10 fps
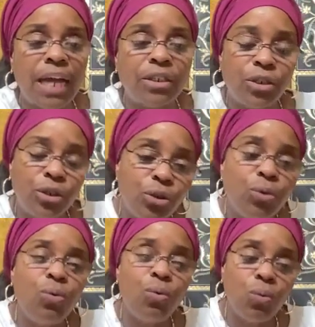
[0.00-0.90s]
that
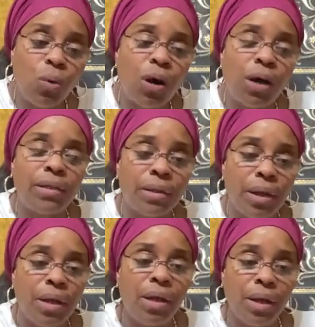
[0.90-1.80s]
you want
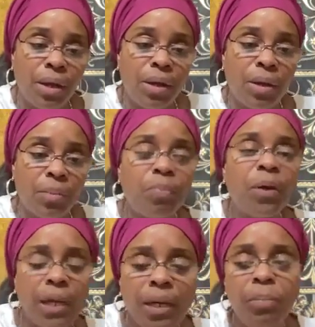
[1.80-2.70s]

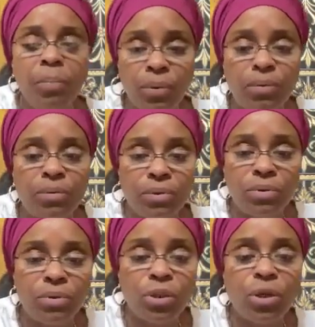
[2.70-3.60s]
people
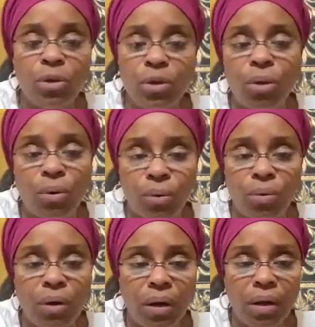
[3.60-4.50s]
to
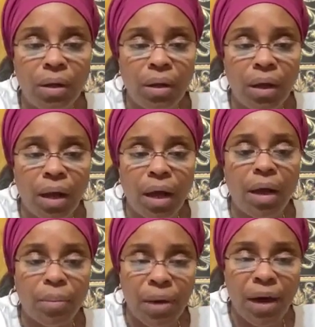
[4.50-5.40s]
know
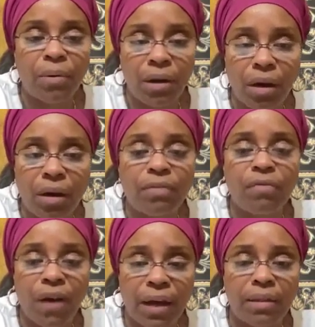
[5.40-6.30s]
about
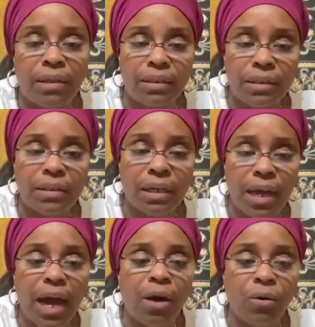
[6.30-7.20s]
gun violence
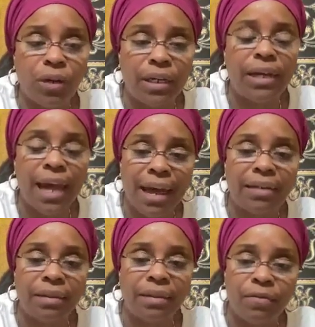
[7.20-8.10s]
and how it
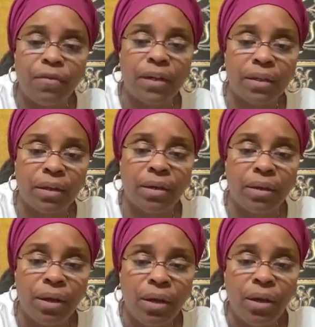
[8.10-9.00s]
has
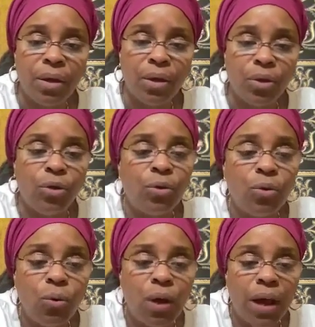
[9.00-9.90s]
affected
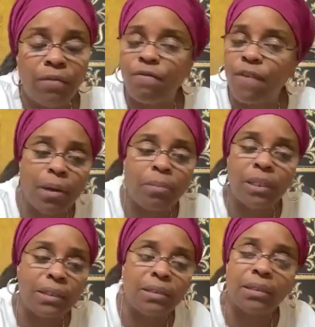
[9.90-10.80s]
you and
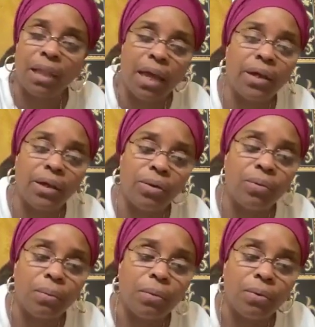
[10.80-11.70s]
families like
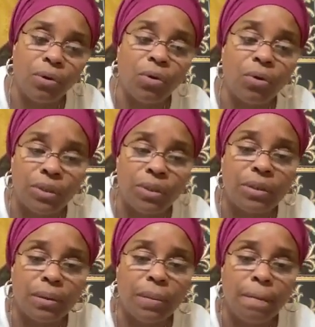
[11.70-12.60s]

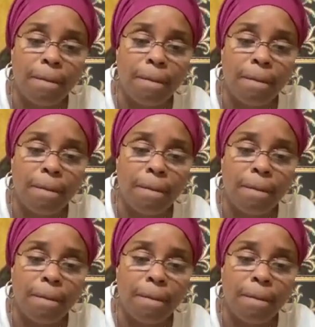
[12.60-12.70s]
yours?